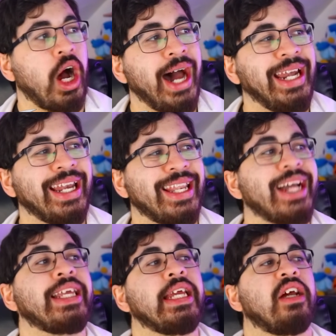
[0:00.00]

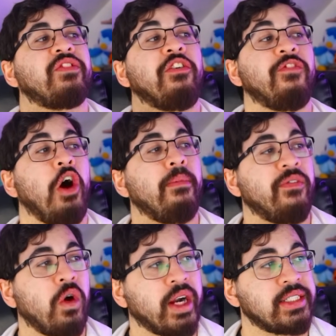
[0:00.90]
unlucky enough to fall
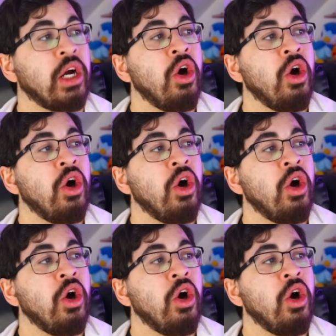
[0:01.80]
before it,